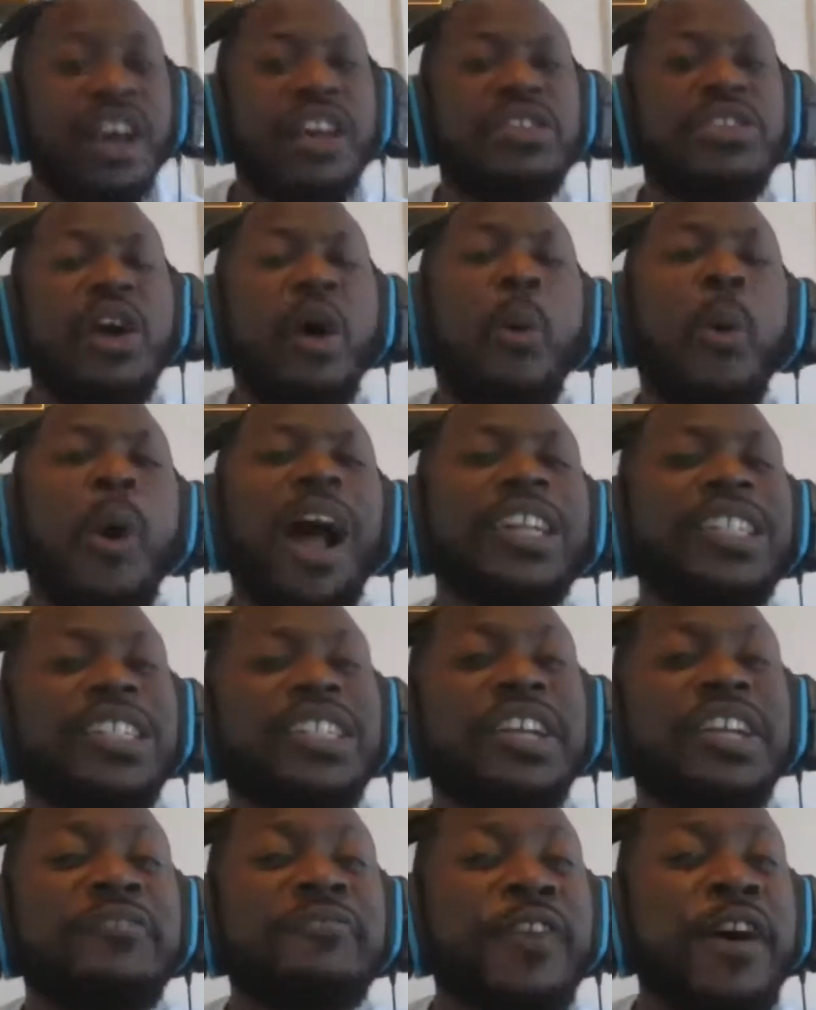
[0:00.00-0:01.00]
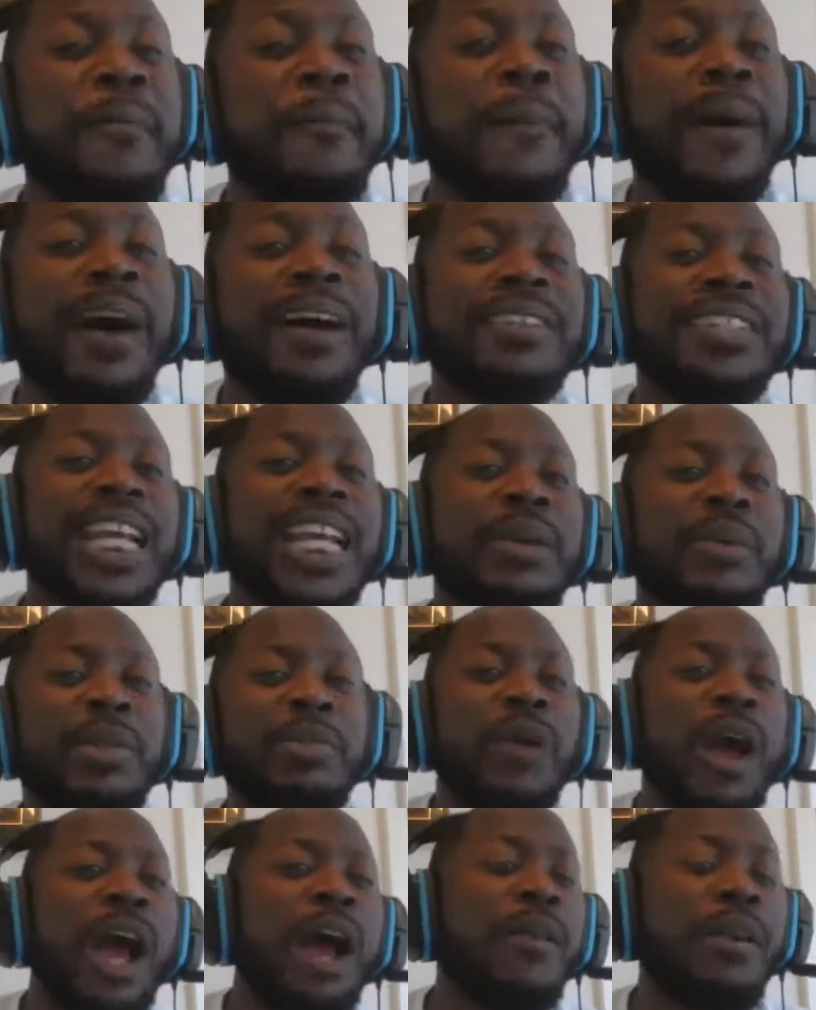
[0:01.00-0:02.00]
The Washington football team with
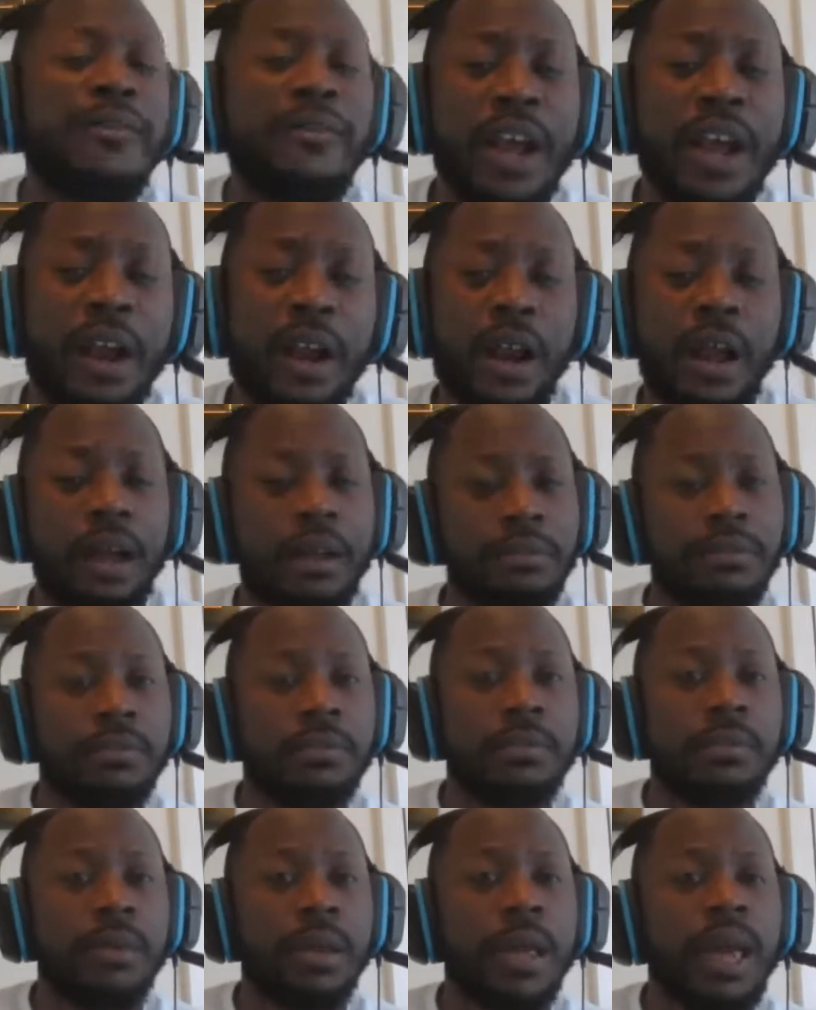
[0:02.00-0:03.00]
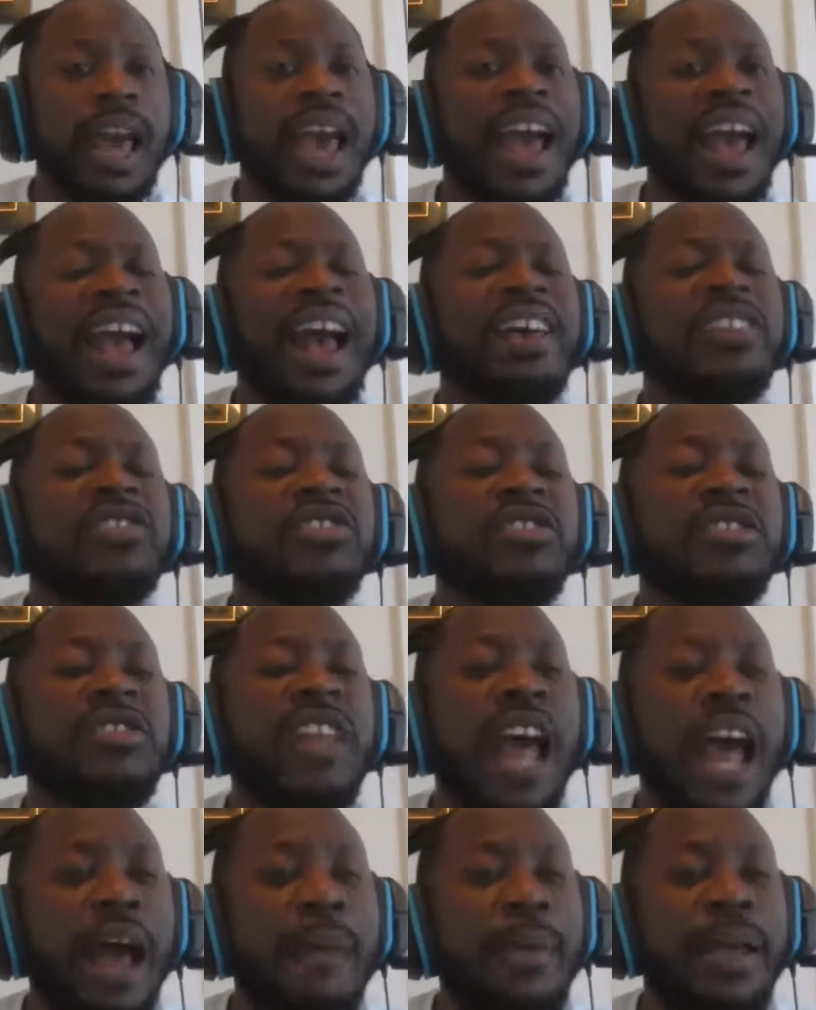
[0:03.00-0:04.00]
Ron Rivera has
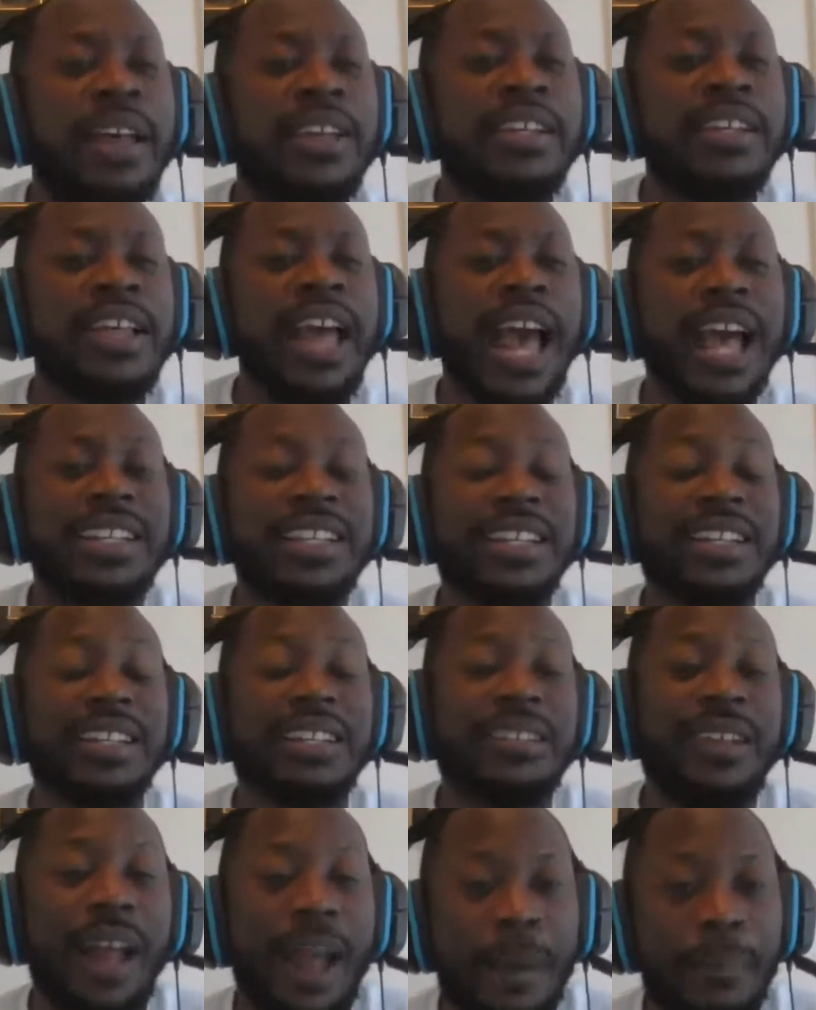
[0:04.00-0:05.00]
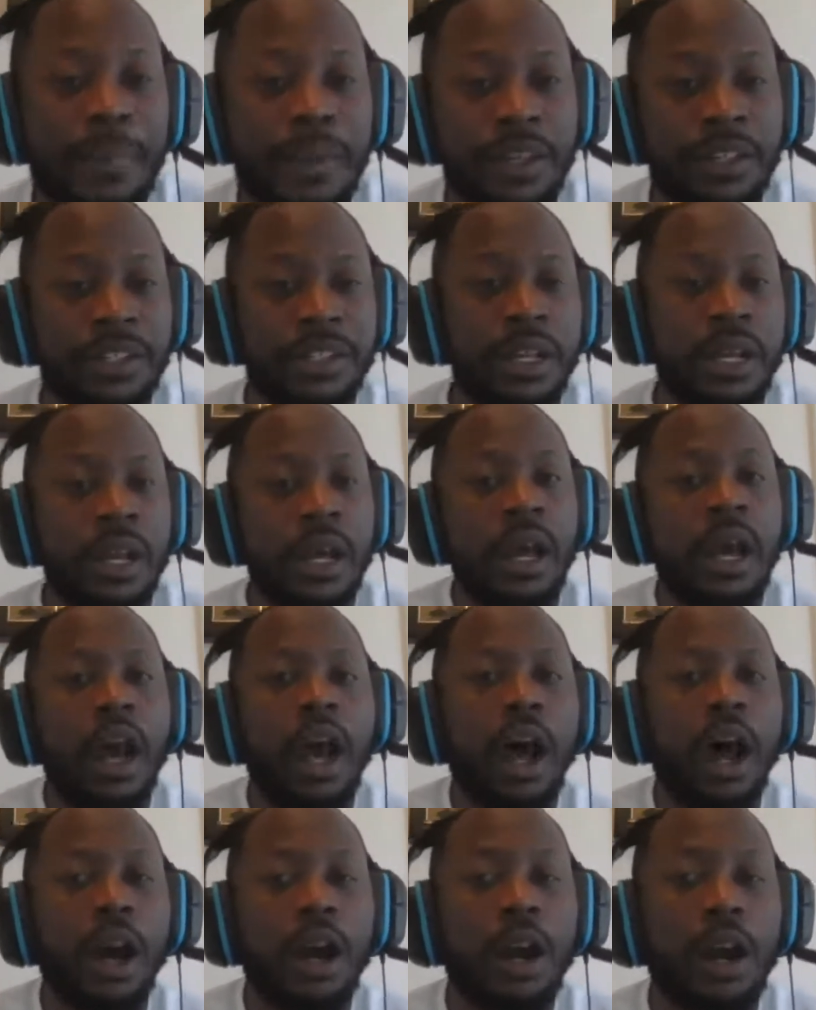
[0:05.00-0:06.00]
established
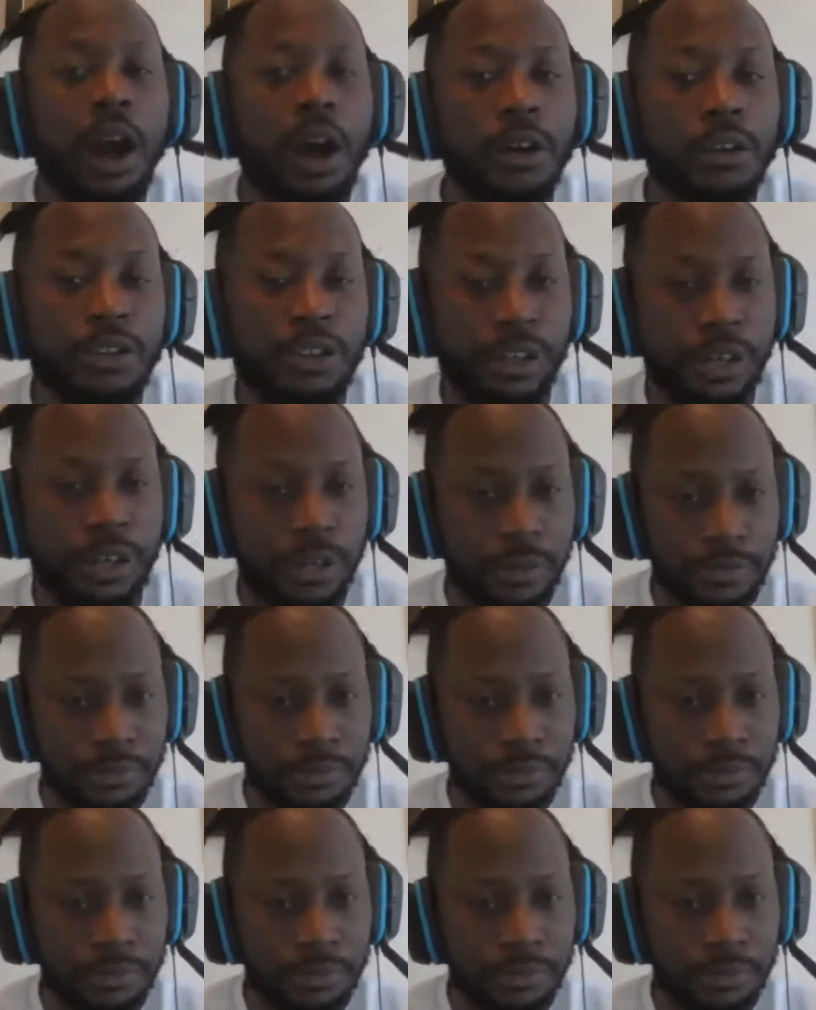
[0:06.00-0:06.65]
a culture.